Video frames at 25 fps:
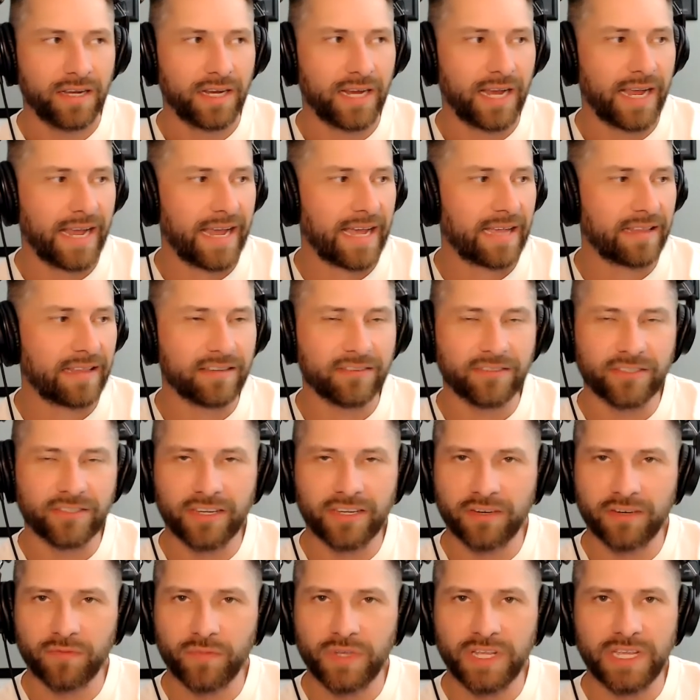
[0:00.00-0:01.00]
And there's
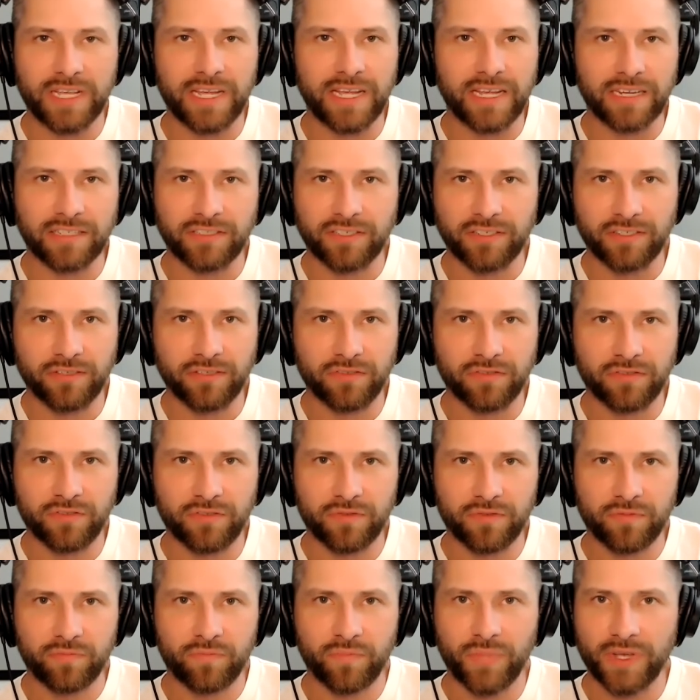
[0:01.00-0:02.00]
going to be
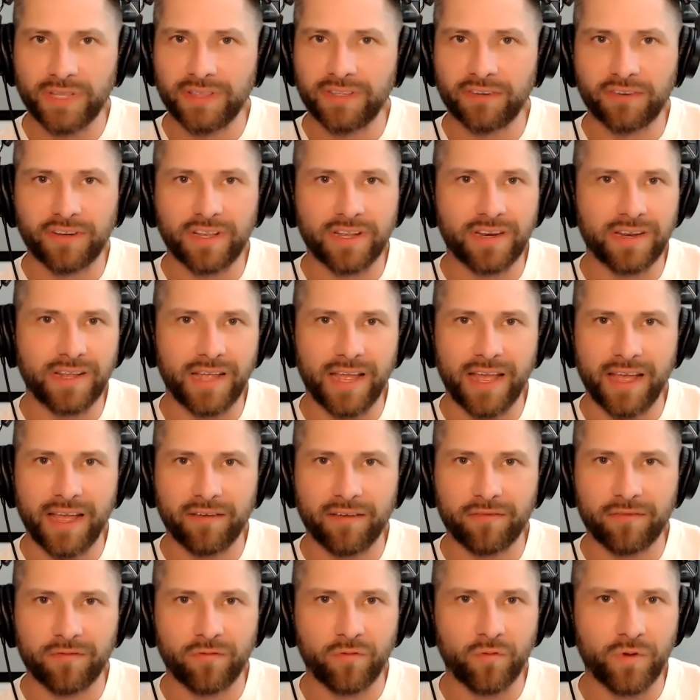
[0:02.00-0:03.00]
issues, but they're going to
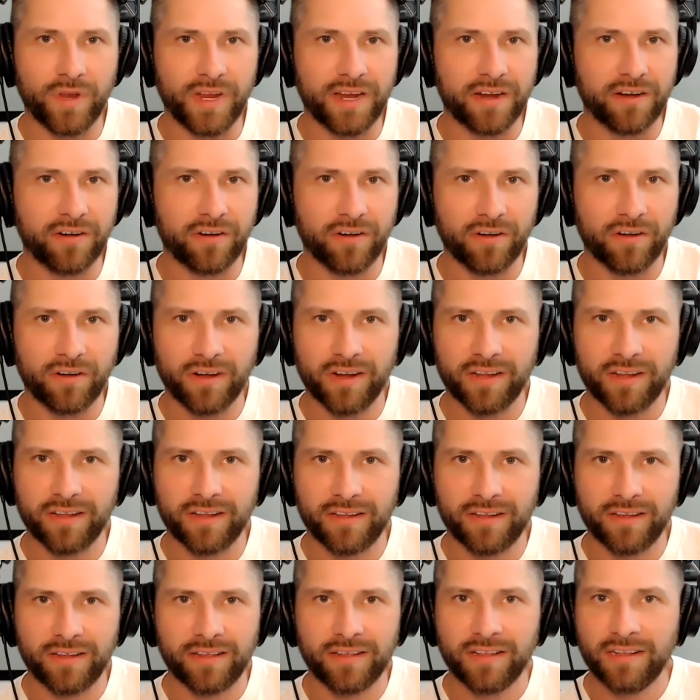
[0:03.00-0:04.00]
have weird,
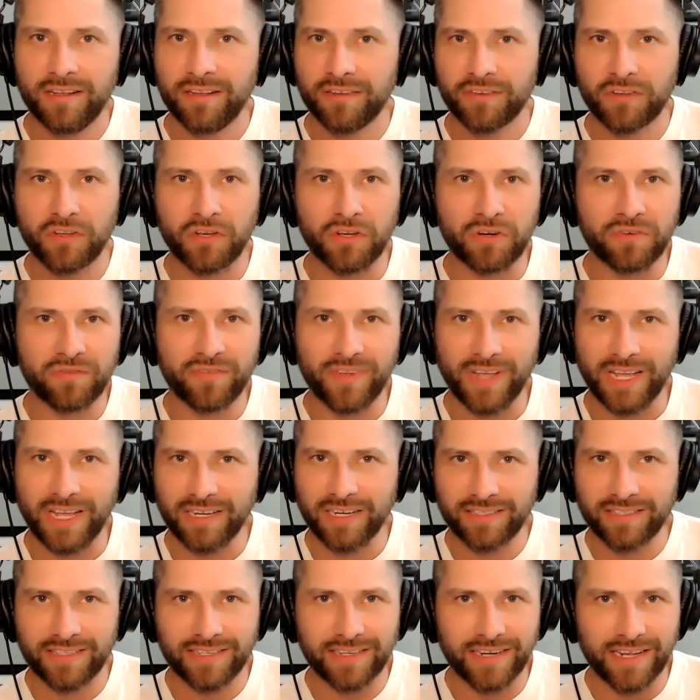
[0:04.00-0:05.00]
good
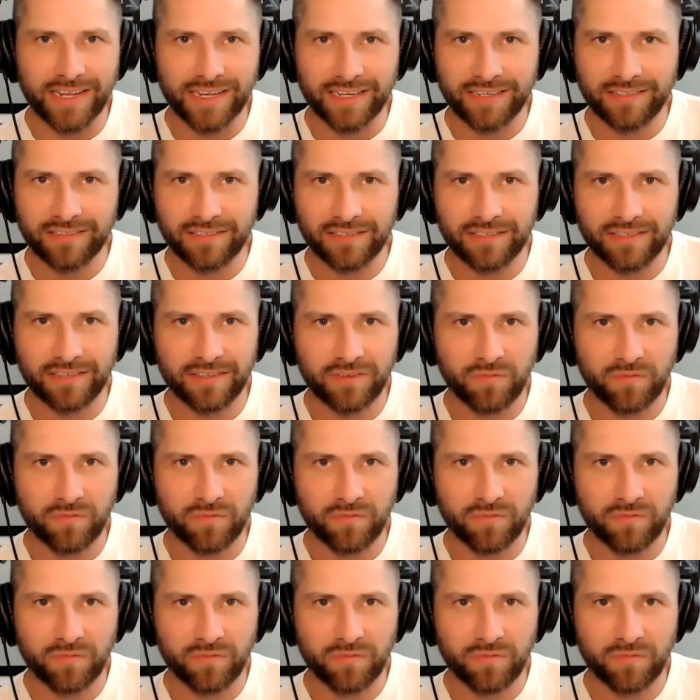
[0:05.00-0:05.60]
fantasy days.